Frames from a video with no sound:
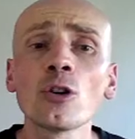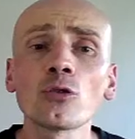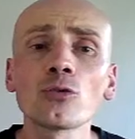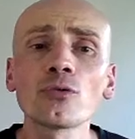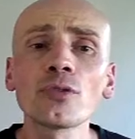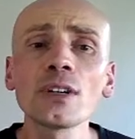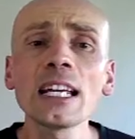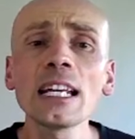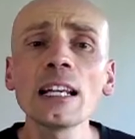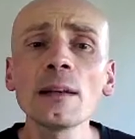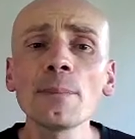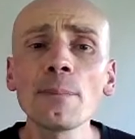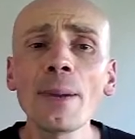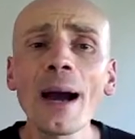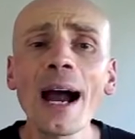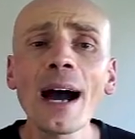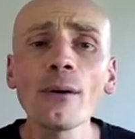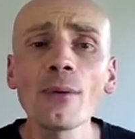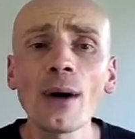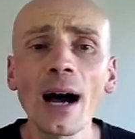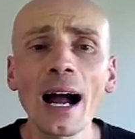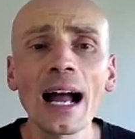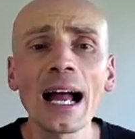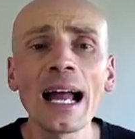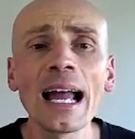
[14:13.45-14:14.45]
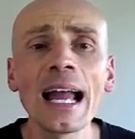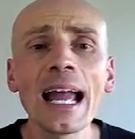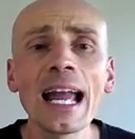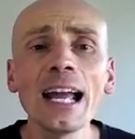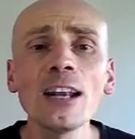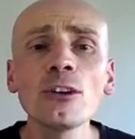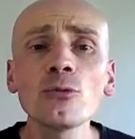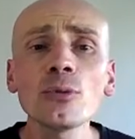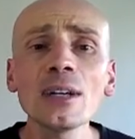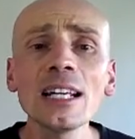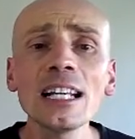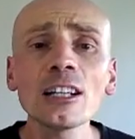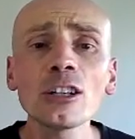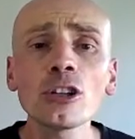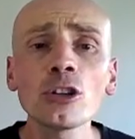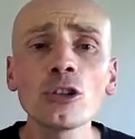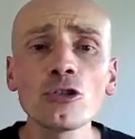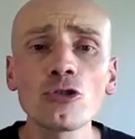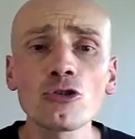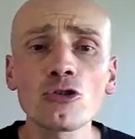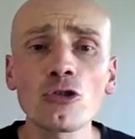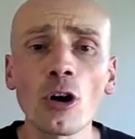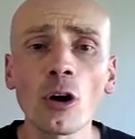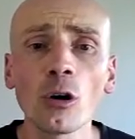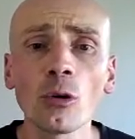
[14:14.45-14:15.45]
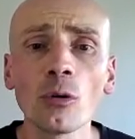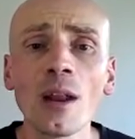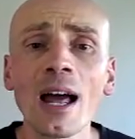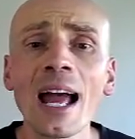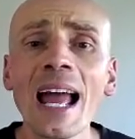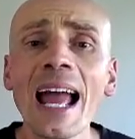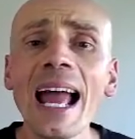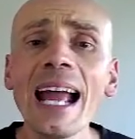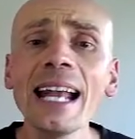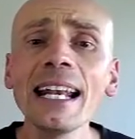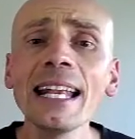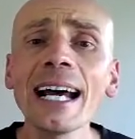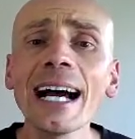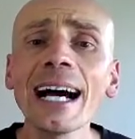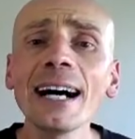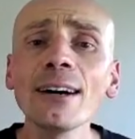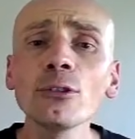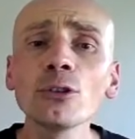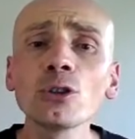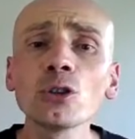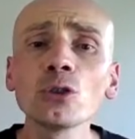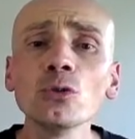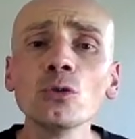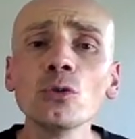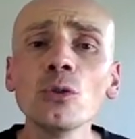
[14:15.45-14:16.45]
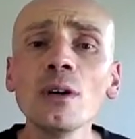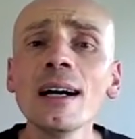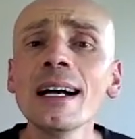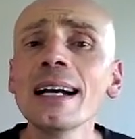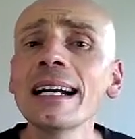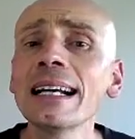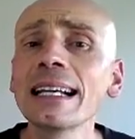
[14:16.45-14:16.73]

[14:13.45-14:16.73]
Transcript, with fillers: real power and real control and how you